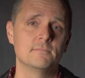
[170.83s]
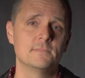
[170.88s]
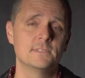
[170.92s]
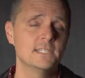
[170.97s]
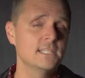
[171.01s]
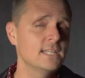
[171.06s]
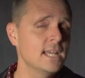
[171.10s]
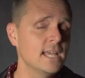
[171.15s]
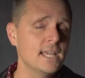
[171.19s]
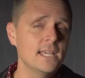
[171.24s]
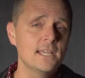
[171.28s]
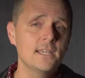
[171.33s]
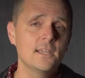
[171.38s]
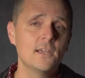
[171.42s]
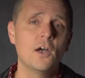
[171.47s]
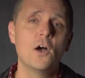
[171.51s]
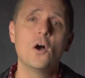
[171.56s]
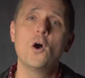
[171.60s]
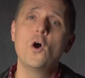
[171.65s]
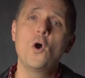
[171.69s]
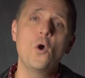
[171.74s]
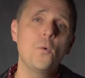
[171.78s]
Today,
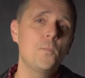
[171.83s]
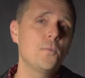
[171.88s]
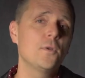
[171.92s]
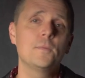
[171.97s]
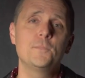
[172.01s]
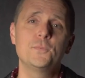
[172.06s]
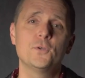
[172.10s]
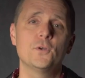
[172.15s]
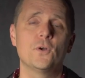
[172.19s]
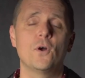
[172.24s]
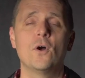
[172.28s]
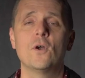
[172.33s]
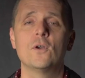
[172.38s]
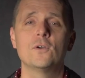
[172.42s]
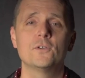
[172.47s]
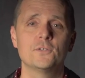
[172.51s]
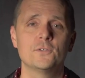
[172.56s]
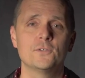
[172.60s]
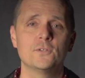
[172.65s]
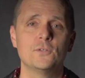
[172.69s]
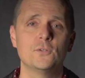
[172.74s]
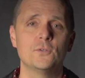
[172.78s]
open up your
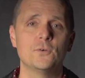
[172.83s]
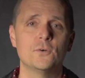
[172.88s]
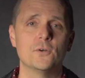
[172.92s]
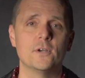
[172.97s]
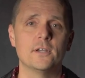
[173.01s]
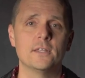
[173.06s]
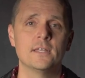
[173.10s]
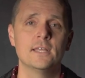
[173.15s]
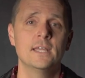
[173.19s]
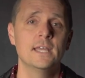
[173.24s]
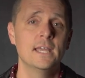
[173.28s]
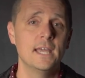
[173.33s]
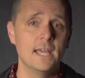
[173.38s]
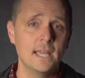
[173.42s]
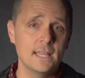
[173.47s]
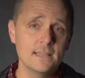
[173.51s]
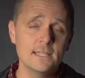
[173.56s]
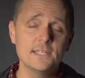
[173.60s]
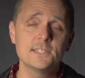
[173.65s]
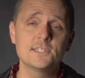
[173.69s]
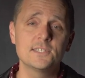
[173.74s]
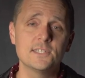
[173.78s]
heart to the Lord
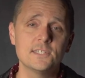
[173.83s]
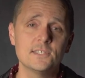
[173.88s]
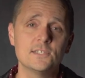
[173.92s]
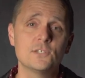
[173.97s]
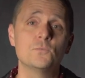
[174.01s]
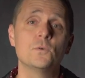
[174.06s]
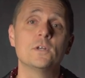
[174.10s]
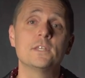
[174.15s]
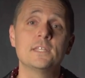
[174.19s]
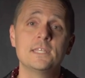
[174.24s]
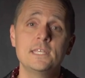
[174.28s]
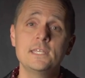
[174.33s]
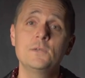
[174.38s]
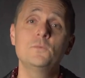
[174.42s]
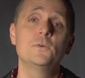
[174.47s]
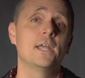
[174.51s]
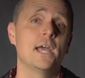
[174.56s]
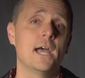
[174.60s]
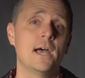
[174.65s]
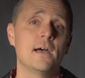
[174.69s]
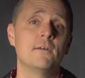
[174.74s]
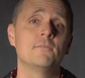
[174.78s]
and listen to what He
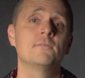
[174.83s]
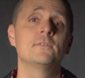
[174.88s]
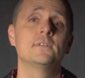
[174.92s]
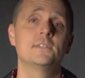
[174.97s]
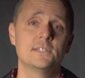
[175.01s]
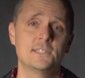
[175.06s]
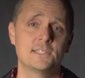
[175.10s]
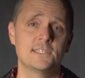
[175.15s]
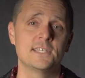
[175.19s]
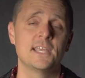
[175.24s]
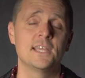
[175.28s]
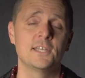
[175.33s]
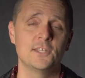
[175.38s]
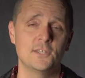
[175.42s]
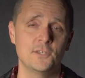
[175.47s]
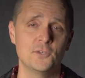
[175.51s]
would have to say to